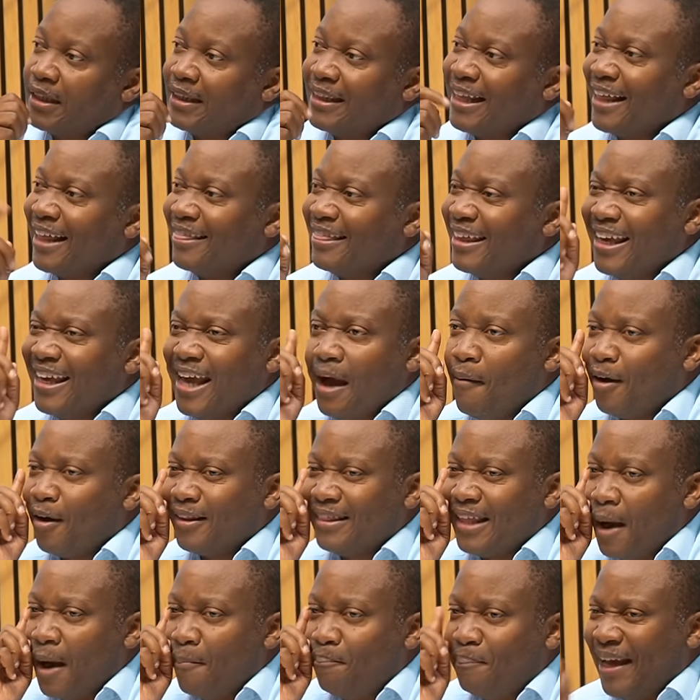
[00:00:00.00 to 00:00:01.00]
They are thinking about
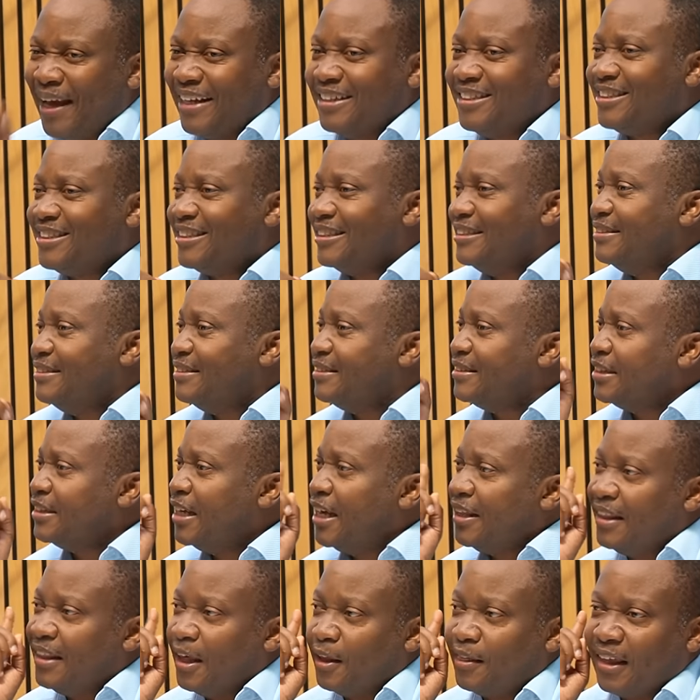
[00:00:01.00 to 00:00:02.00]
their pensions.
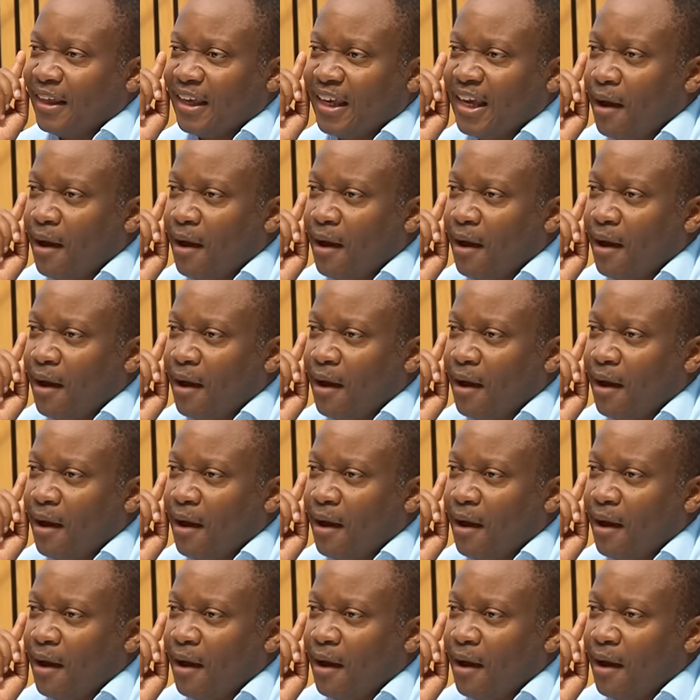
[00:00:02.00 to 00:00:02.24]
They are thinking